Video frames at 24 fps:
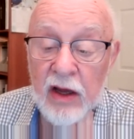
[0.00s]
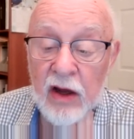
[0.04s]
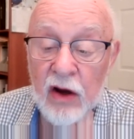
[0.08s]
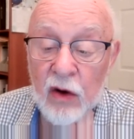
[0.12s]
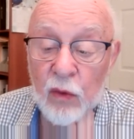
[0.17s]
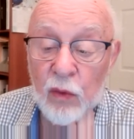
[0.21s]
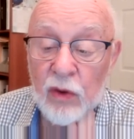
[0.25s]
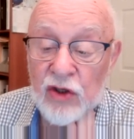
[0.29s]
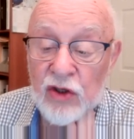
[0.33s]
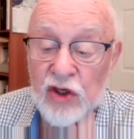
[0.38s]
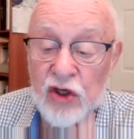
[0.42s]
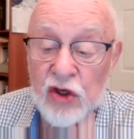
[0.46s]

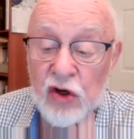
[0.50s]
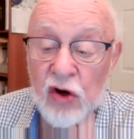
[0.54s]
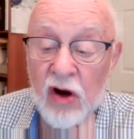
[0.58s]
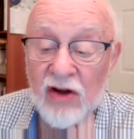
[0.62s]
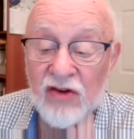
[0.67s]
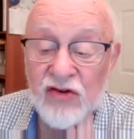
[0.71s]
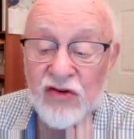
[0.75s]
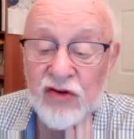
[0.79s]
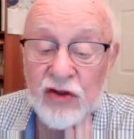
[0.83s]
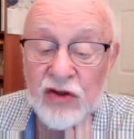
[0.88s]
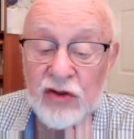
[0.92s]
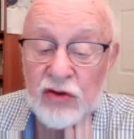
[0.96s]
which
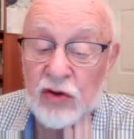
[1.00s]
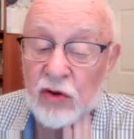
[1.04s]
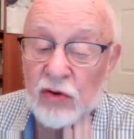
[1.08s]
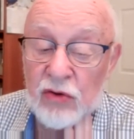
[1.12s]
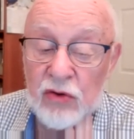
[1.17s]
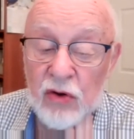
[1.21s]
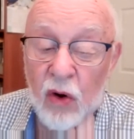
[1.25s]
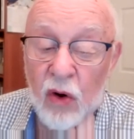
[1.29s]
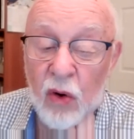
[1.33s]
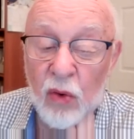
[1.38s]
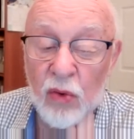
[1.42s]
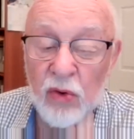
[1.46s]
constitute
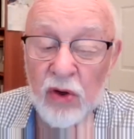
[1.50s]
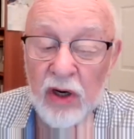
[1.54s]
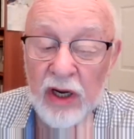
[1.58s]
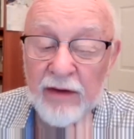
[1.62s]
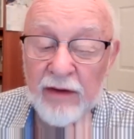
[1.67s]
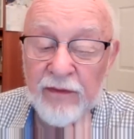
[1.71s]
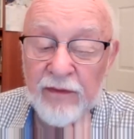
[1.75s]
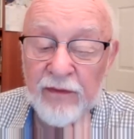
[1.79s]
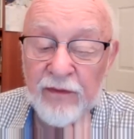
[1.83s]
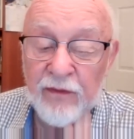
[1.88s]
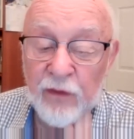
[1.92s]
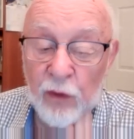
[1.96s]
only
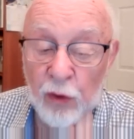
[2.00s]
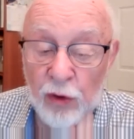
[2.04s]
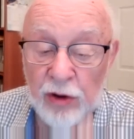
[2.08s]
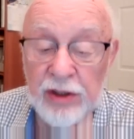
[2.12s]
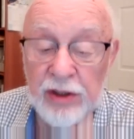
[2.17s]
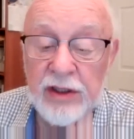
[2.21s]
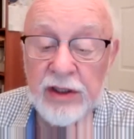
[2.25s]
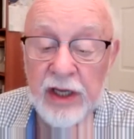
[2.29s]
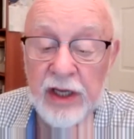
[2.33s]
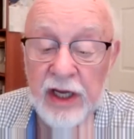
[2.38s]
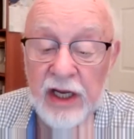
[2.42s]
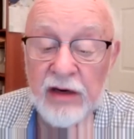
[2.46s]

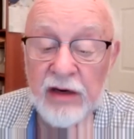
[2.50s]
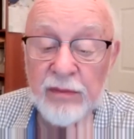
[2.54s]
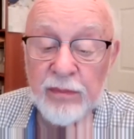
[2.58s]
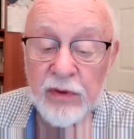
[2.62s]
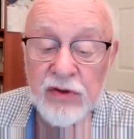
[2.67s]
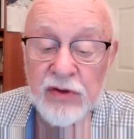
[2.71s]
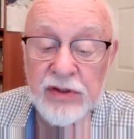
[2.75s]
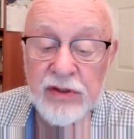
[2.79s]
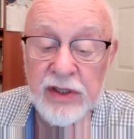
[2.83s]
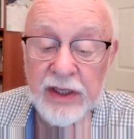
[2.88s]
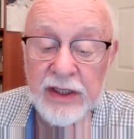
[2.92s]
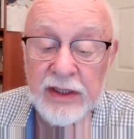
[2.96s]

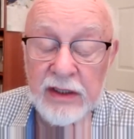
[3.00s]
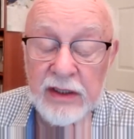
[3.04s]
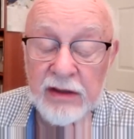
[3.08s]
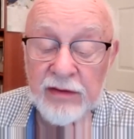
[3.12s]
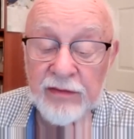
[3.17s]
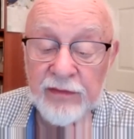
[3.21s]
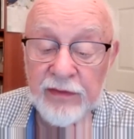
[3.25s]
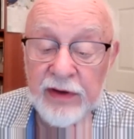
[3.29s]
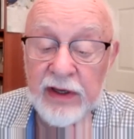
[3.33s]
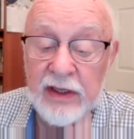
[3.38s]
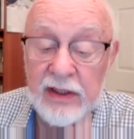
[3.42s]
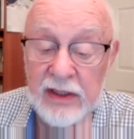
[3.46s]
14% of
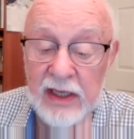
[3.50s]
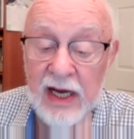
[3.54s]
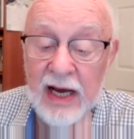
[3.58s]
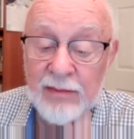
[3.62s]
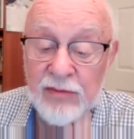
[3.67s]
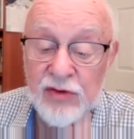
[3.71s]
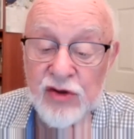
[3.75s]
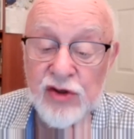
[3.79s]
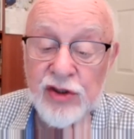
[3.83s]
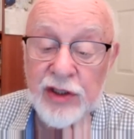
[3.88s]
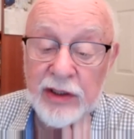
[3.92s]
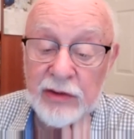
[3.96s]

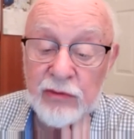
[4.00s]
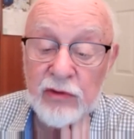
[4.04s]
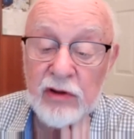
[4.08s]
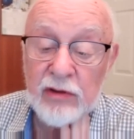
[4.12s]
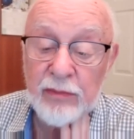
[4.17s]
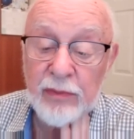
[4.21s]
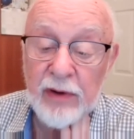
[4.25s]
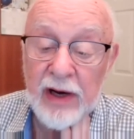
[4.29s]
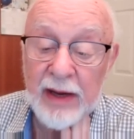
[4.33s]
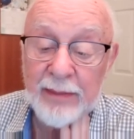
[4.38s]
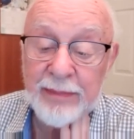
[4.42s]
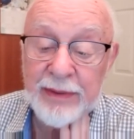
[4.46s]
Vietnam's general
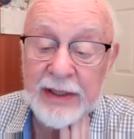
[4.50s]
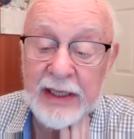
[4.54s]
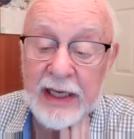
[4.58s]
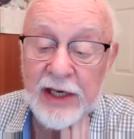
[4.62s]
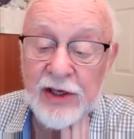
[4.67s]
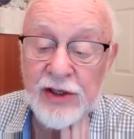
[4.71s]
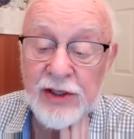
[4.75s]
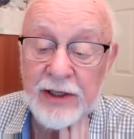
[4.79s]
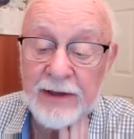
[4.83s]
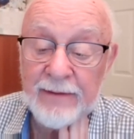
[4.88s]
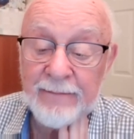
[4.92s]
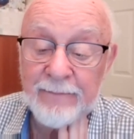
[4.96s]

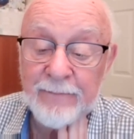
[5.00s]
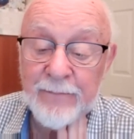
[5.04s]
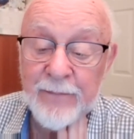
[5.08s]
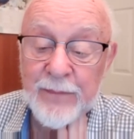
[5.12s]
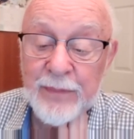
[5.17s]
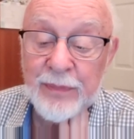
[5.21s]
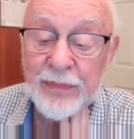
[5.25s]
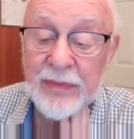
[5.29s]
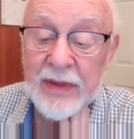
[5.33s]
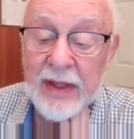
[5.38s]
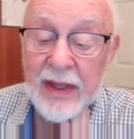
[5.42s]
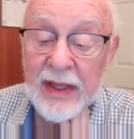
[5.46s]
population.
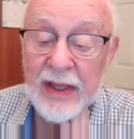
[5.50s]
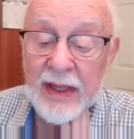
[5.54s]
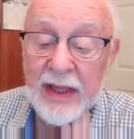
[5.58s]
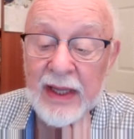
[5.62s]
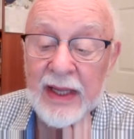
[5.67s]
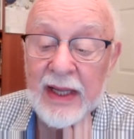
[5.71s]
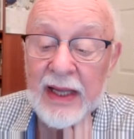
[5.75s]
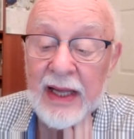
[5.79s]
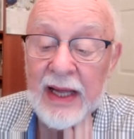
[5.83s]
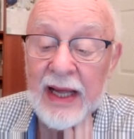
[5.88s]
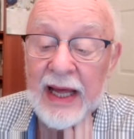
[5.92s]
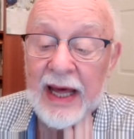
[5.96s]

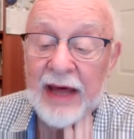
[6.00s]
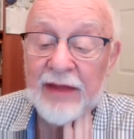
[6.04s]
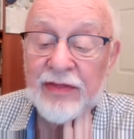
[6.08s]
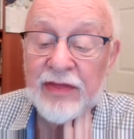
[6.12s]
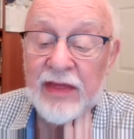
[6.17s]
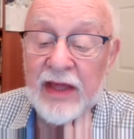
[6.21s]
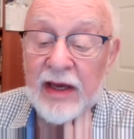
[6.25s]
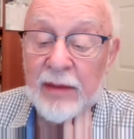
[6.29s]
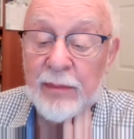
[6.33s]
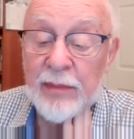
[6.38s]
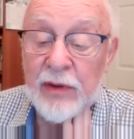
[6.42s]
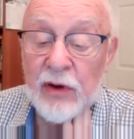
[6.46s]

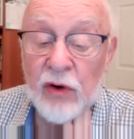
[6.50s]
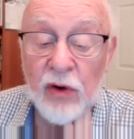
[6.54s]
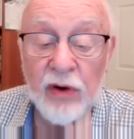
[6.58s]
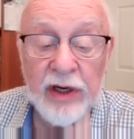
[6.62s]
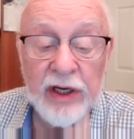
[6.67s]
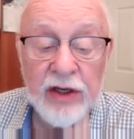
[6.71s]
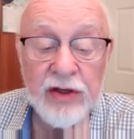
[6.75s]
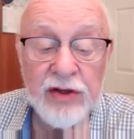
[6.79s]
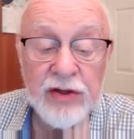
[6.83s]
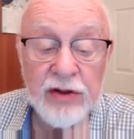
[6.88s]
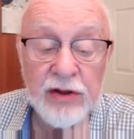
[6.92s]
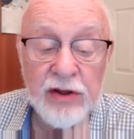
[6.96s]
Ethnic
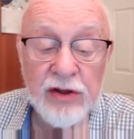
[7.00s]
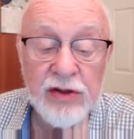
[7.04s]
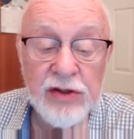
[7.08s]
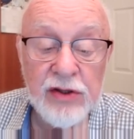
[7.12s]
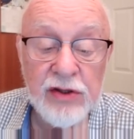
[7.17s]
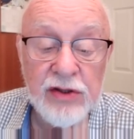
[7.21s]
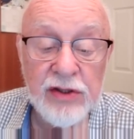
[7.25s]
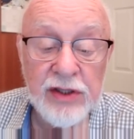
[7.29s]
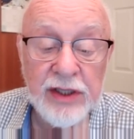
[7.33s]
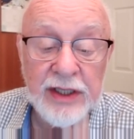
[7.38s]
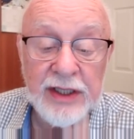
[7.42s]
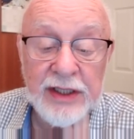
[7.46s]
minority
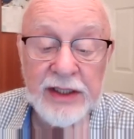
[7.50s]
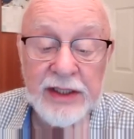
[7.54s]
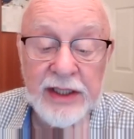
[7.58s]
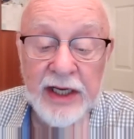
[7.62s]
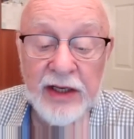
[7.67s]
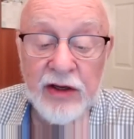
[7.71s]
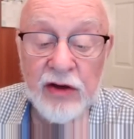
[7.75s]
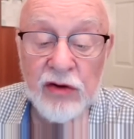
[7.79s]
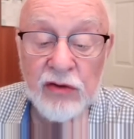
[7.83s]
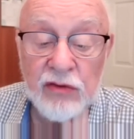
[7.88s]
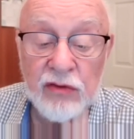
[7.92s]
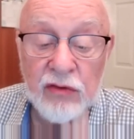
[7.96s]
churches
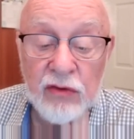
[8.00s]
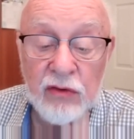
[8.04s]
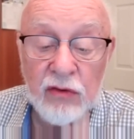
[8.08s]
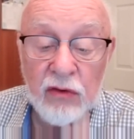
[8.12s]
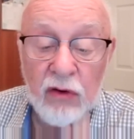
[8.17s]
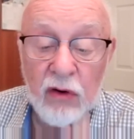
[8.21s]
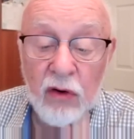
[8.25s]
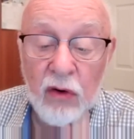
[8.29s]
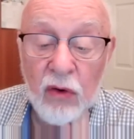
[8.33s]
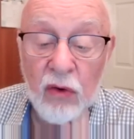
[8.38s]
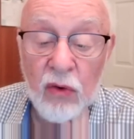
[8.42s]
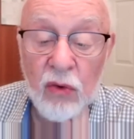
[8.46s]
continue to
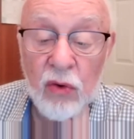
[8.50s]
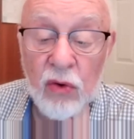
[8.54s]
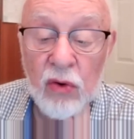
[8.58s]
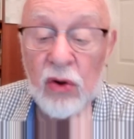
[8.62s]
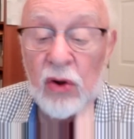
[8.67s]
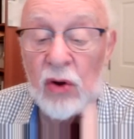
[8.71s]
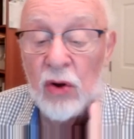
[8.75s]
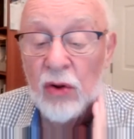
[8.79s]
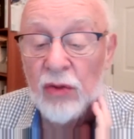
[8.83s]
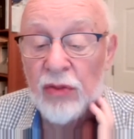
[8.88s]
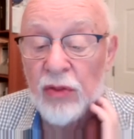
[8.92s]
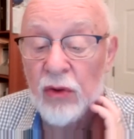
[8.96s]
grow,
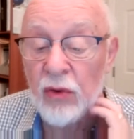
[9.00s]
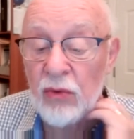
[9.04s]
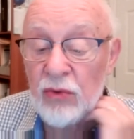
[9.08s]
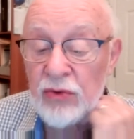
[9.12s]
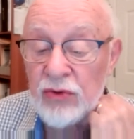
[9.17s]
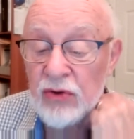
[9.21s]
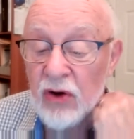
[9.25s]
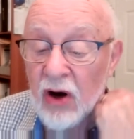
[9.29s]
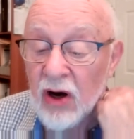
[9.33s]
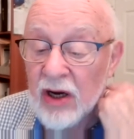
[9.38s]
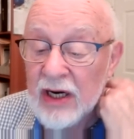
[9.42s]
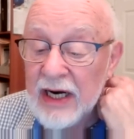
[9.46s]
though
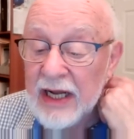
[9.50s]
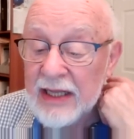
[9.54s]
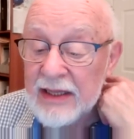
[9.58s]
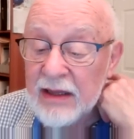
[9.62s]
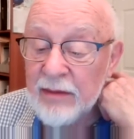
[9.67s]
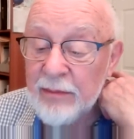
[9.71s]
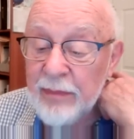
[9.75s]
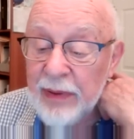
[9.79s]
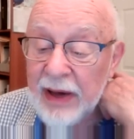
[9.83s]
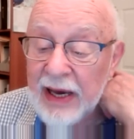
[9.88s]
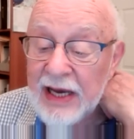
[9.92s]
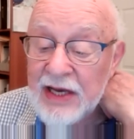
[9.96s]
not at the
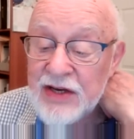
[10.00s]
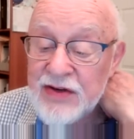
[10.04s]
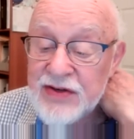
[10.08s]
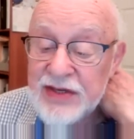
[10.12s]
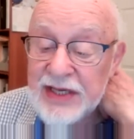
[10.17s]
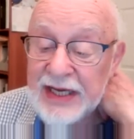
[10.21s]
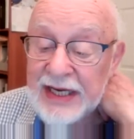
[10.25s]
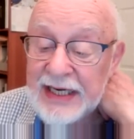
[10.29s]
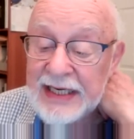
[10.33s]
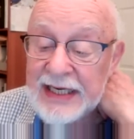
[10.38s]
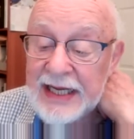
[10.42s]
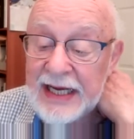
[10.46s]
pace
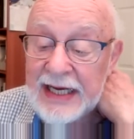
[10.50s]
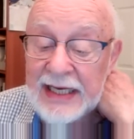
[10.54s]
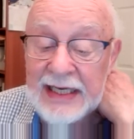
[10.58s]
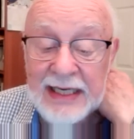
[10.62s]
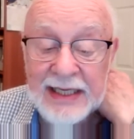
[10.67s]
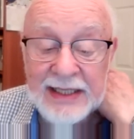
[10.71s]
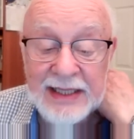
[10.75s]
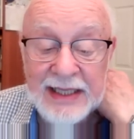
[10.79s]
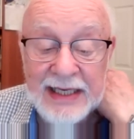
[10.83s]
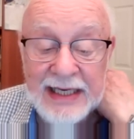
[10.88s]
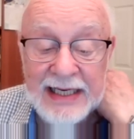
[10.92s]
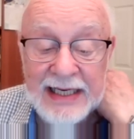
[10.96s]
they did in the